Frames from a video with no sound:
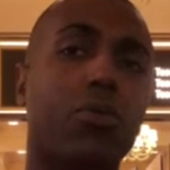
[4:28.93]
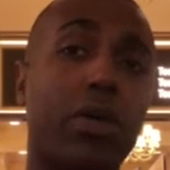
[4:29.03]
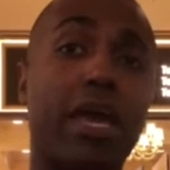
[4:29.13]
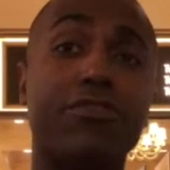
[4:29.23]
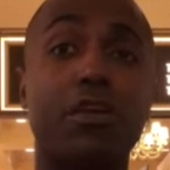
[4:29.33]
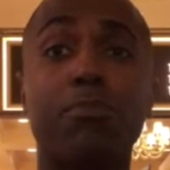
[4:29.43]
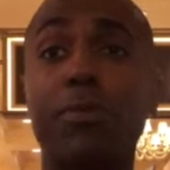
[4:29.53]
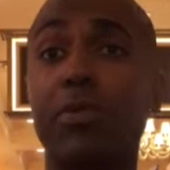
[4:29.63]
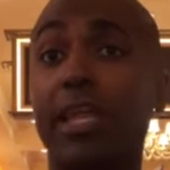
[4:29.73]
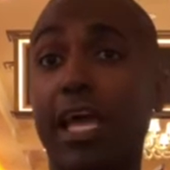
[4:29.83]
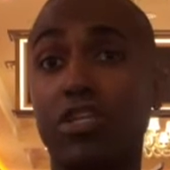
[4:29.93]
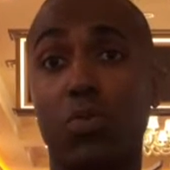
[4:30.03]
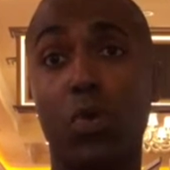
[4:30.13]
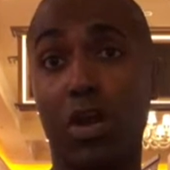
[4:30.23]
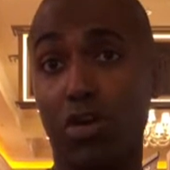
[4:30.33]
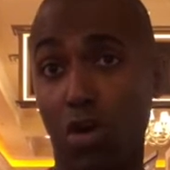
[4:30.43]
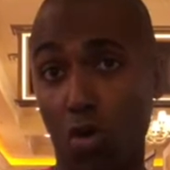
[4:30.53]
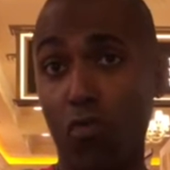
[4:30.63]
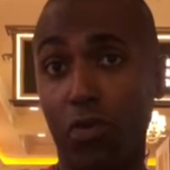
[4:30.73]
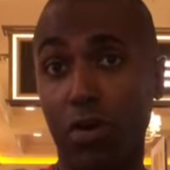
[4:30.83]
We have some people that actually wear it
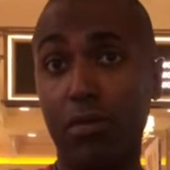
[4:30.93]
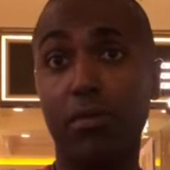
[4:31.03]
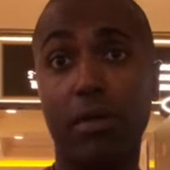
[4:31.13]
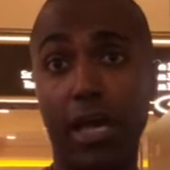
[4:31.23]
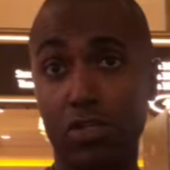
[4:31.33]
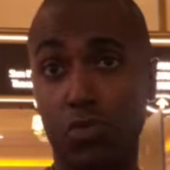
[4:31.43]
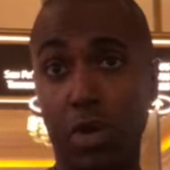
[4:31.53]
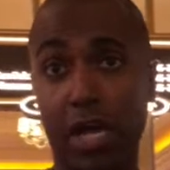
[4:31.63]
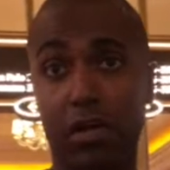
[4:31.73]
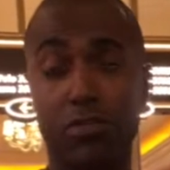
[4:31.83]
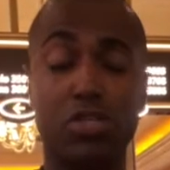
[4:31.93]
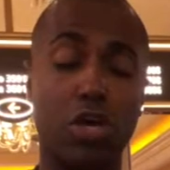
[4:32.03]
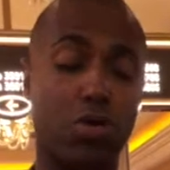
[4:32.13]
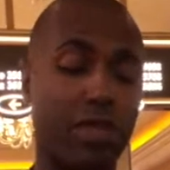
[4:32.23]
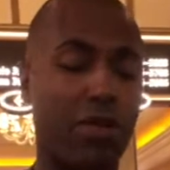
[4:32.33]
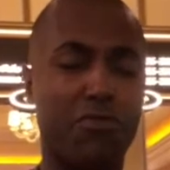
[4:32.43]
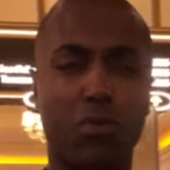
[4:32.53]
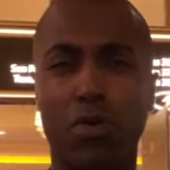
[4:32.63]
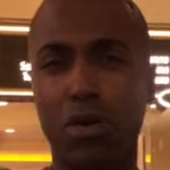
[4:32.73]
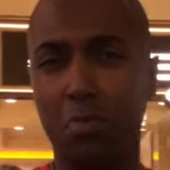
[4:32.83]
over as well, so they don't have
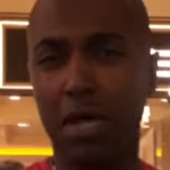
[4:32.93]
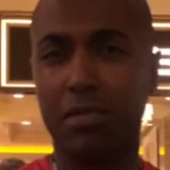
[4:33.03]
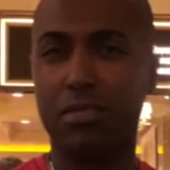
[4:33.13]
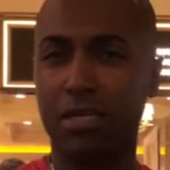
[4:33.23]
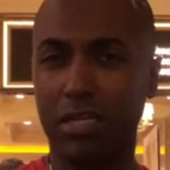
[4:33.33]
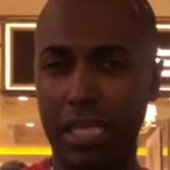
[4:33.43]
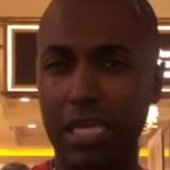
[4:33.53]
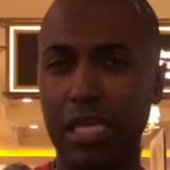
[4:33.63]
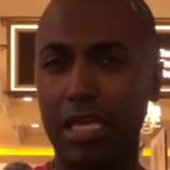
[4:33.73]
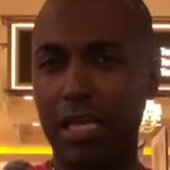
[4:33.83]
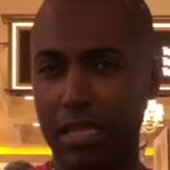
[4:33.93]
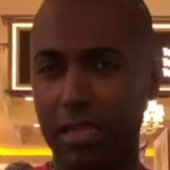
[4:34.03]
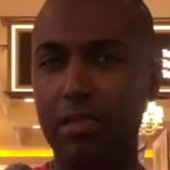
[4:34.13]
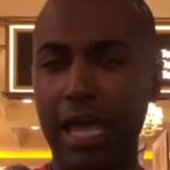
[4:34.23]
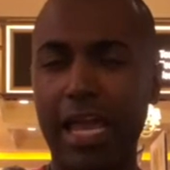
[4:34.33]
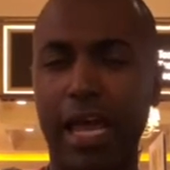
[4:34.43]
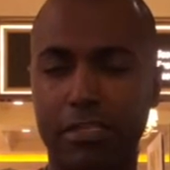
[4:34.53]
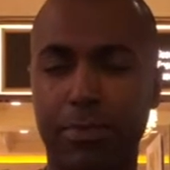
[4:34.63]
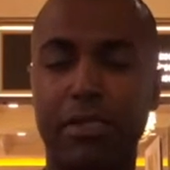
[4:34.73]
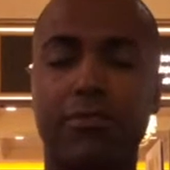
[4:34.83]
to worry about the cleaning and that
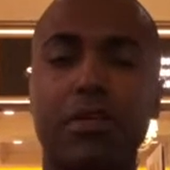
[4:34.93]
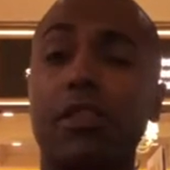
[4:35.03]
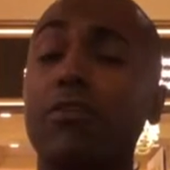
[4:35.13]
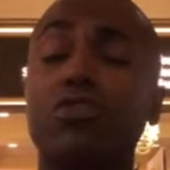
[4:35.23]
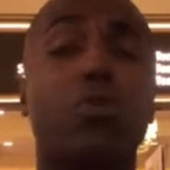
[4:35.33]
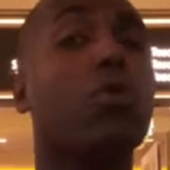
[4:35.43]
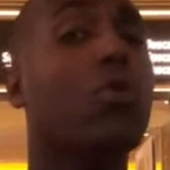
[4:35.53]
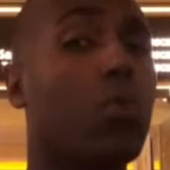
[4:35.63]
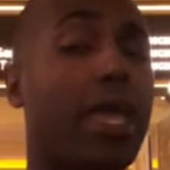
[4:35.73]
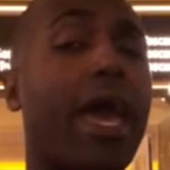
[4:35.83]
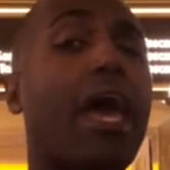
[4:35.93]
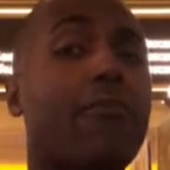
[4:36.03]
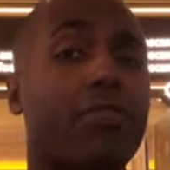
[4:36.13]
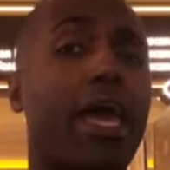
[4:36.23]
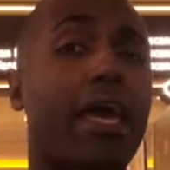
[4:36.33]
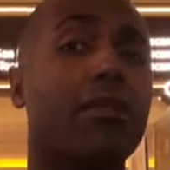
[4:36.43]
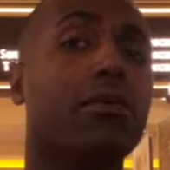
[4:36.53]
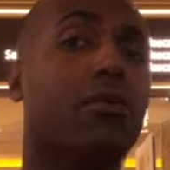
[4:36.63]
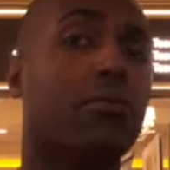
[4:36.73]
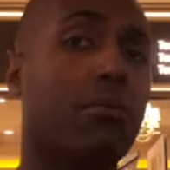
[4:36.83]
aspect of the glove. So we have
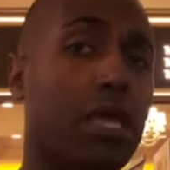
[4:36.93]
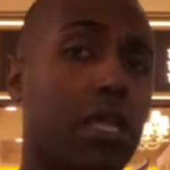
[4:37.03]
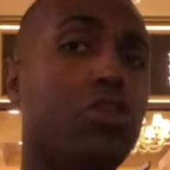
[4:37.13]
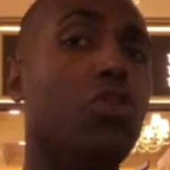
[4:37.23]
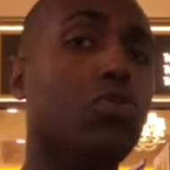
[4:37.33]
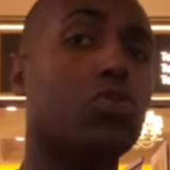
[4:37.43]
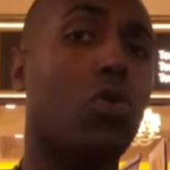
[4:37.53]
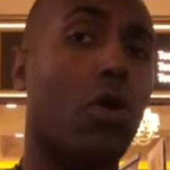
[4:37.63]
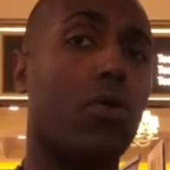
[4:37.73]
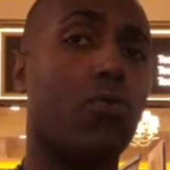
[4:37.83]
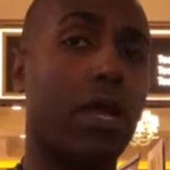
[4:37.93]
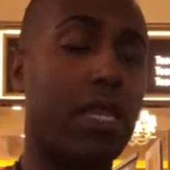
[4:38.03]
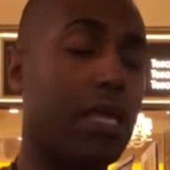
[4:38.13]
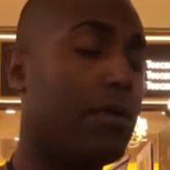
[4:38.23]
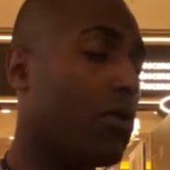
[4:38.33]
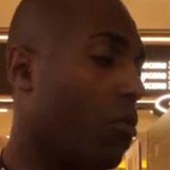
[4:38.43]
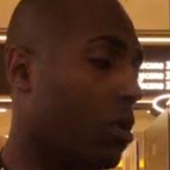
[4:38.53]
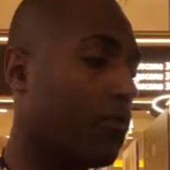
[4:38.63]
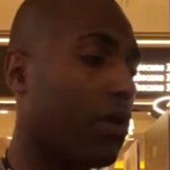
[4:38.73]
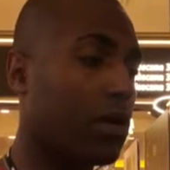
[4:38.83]
that in use already.
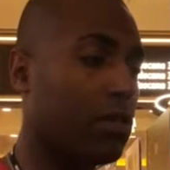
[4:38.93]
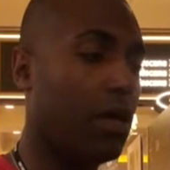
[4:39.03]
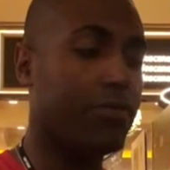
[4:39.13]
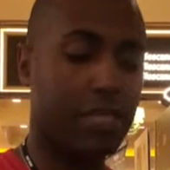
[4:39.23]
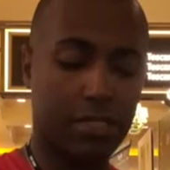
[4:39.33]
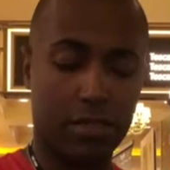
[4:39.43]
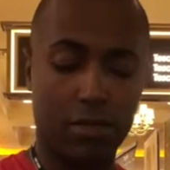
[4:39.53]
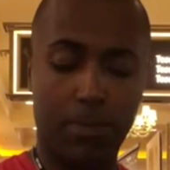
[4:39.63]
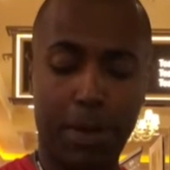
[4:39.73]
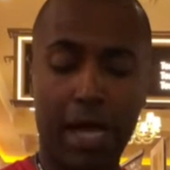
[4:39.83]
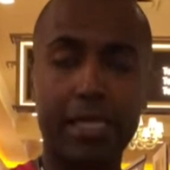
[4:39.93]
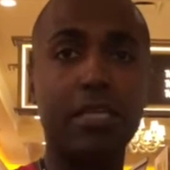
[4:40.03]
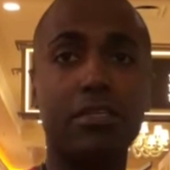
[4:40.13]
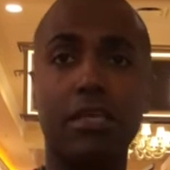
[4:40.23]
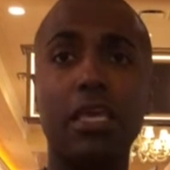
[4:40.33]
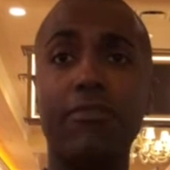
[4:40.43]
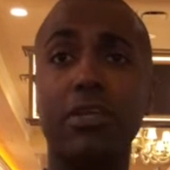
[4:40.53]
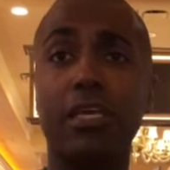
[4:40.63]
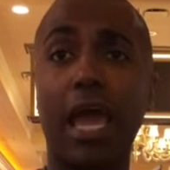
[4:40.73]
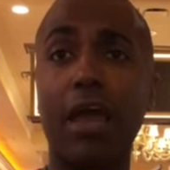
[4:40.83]
One of our gloves has a little pocket to
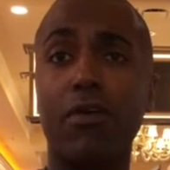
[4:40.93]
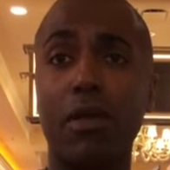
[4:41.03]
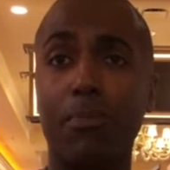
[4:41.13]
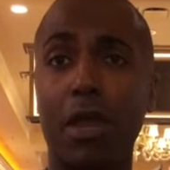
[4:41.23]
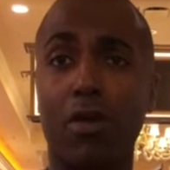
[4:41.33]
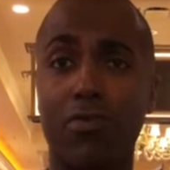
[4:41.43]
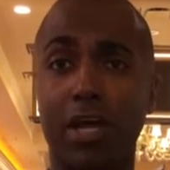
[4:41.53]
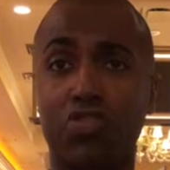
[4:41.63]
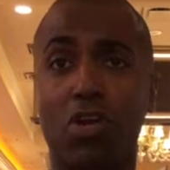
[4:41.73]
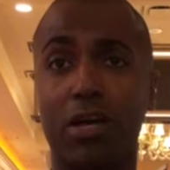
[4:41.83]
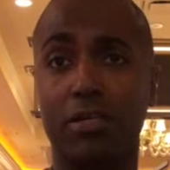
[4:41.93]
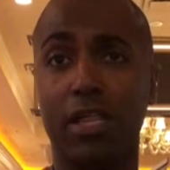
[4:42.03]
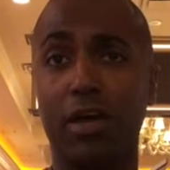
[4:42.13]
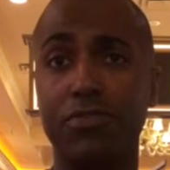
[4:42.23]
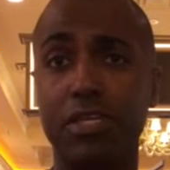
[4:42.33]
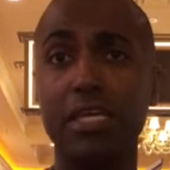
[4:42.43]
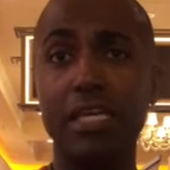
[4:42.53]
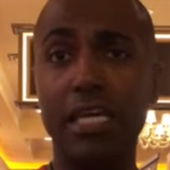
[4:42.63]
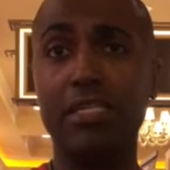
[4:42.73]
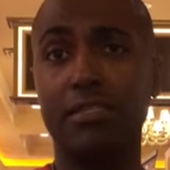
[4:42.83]
even carry a pair of nitrile gloves
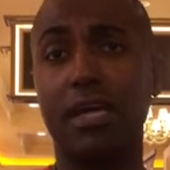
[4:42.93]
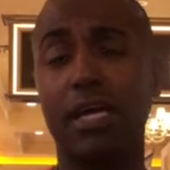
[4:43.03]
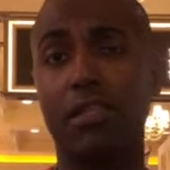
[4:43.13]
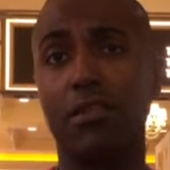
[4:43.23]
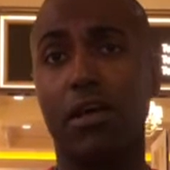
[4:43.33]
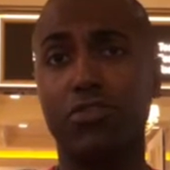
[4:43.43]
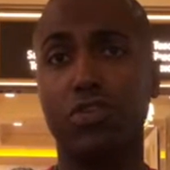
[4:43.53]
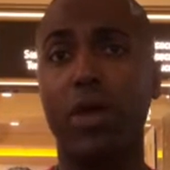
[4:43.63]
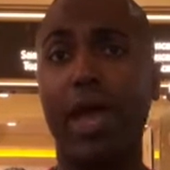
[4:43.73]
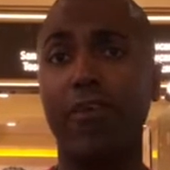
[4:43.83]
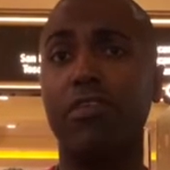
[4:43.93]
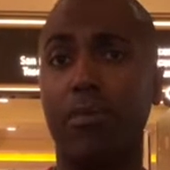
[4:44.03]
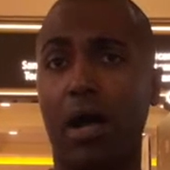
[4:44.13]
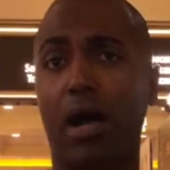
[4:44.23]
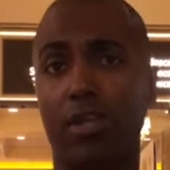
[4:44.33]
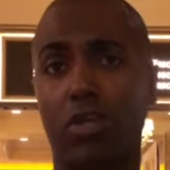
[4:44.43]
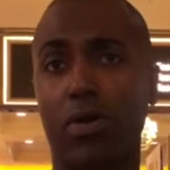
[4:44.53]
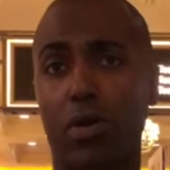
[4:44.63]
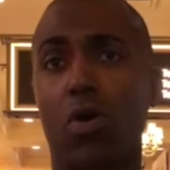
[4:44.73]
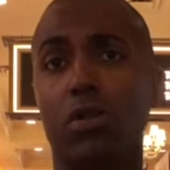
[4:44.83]
inside the glove, so you have them on
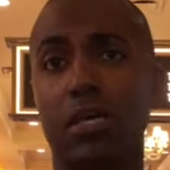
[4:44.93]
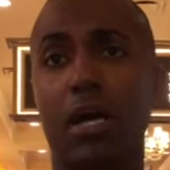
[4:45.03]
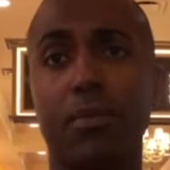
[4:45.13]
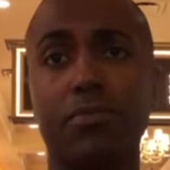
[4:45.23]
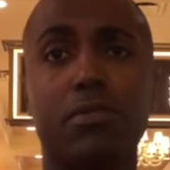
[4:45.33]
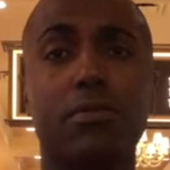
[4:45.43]
you at all times.